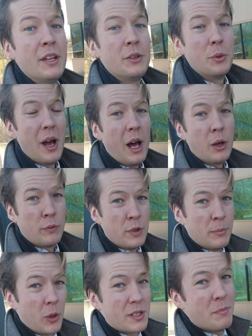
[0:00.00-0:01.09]
to the
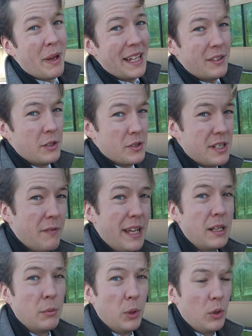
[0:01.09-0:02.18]
out-of-the-box patterns
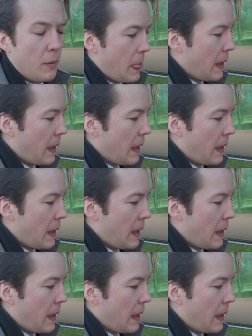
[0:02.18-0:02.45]
available.